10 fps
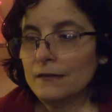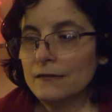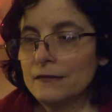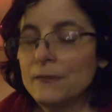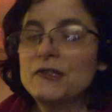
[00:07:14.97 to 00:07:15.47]

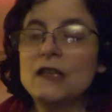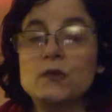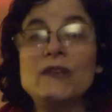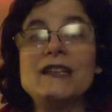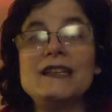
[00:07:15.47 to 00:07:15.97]
sometimes
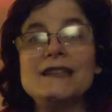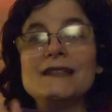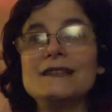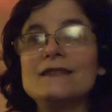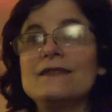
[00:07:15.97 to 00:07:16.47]
we need
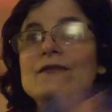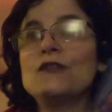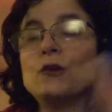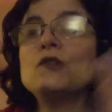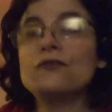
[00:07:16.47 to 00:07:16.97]

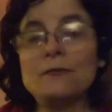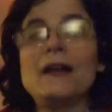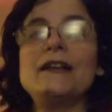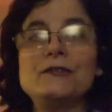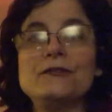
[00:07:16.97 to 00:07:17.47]
those
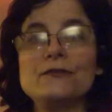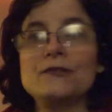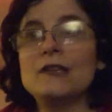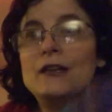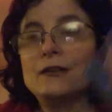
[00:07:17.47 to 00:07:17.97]
reminders